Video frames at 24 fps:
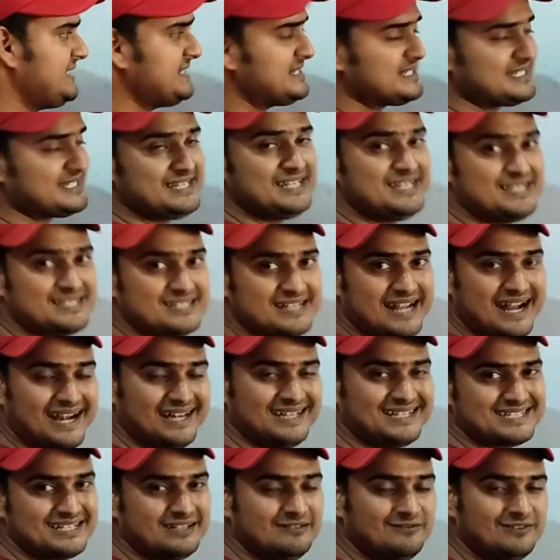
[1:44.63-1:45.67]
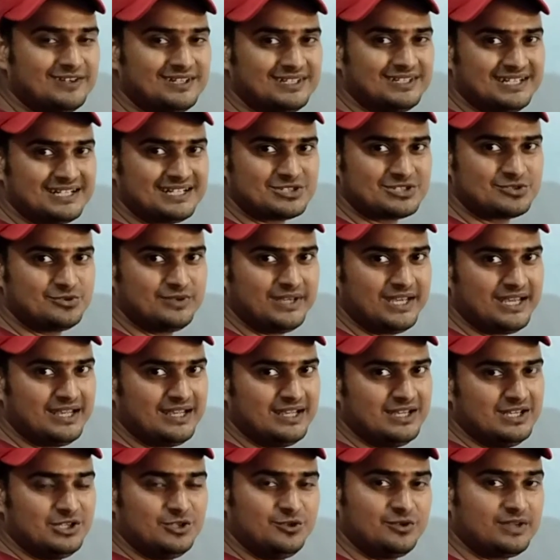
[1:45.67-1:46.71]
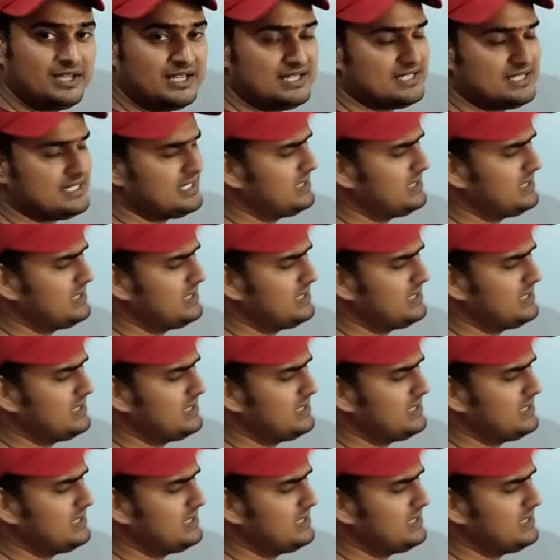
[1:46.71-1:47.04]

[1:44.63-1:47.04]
is C is the adjacent vertex to A? You can say